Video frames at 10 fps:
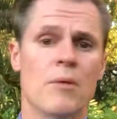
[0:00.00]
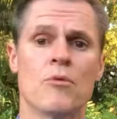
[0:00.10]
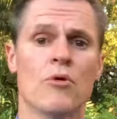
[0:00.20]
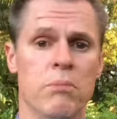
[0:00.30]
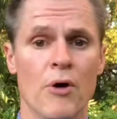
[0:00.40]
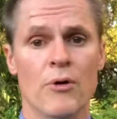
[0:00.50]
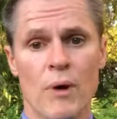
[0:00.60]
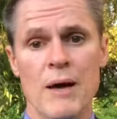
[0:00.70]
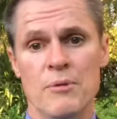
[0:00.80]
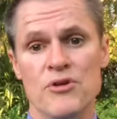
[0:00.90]
and we're all blown
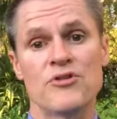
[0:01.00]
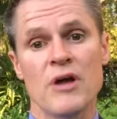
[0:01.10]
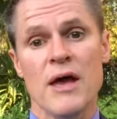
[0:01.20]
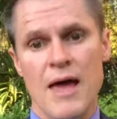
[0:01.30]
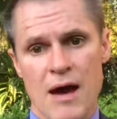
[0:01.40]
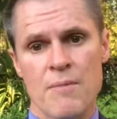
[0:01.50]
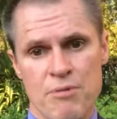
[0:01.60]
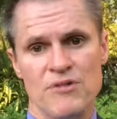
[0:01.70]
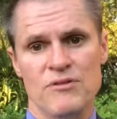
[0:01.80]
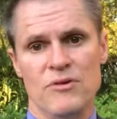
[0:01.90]
away by just how
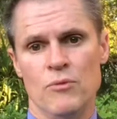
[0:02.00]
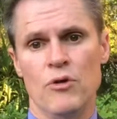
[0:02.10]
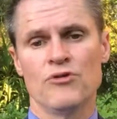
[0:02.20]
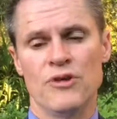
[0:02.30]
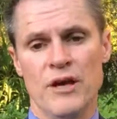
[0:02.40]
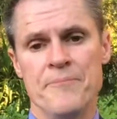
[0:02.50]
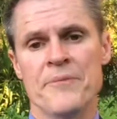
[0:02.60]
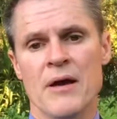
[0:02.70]
impressive it was there.